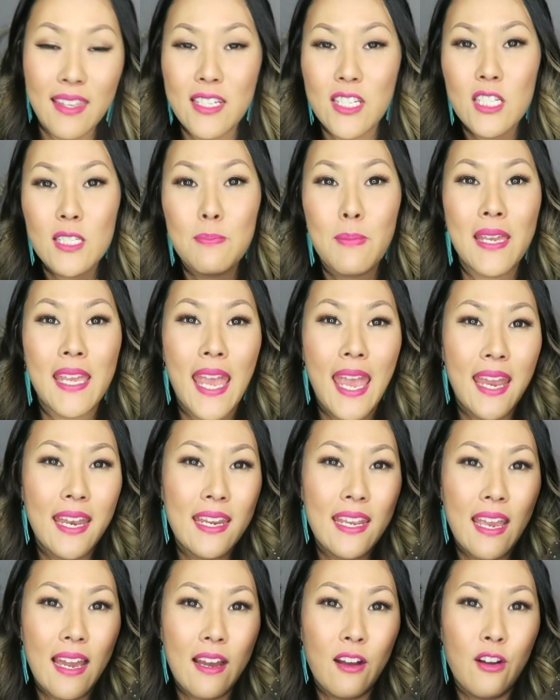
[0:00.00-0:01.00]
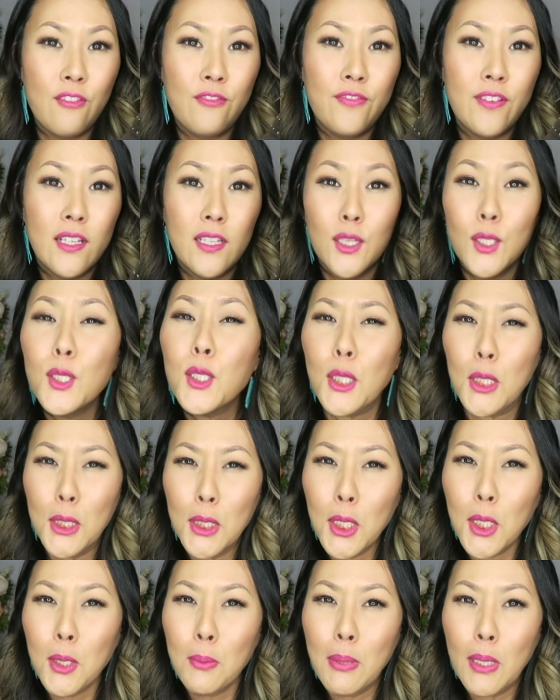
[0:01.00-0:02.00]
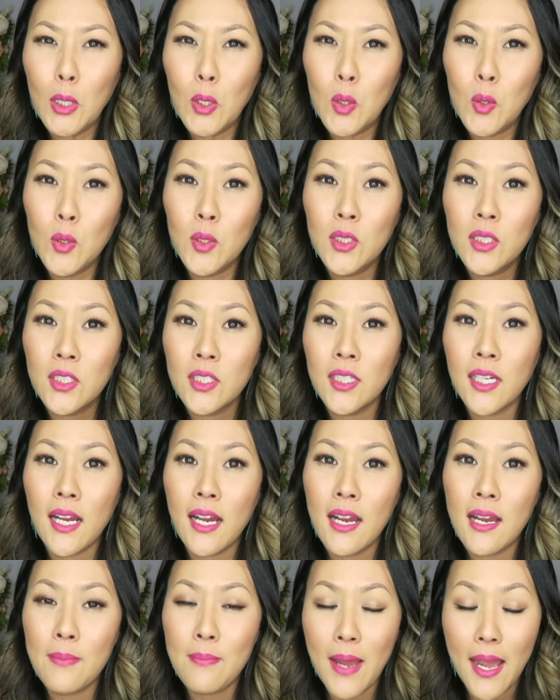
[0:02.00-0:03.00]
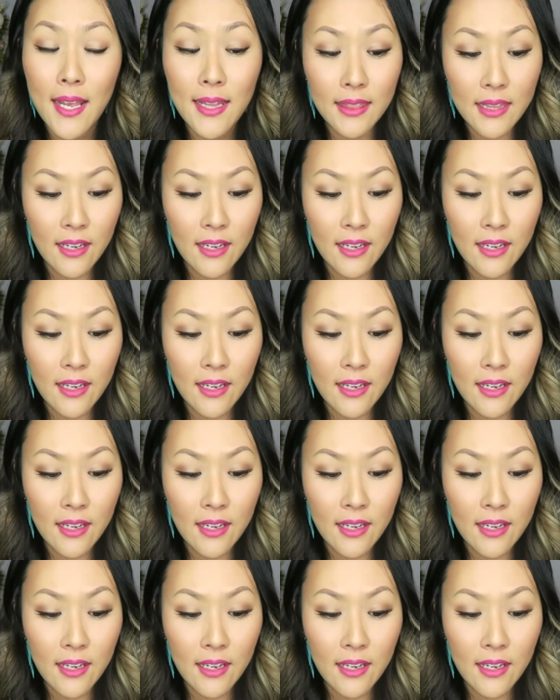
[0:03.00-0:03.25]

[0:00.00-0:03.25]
They just make any outfit look a little bit cooler. Um, I